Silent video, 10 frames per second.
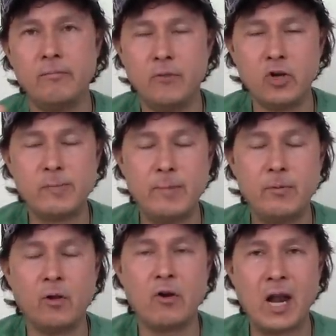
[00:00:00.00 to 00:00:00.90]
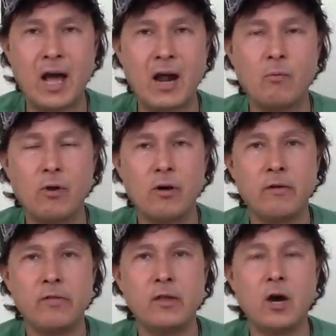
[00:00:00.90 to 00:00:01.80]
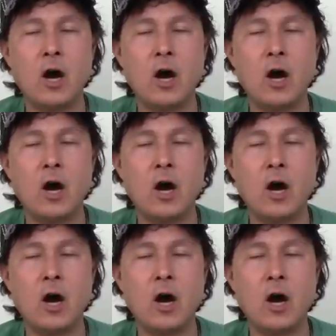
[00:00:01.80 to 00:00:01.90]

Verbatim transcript: most people are not aware of the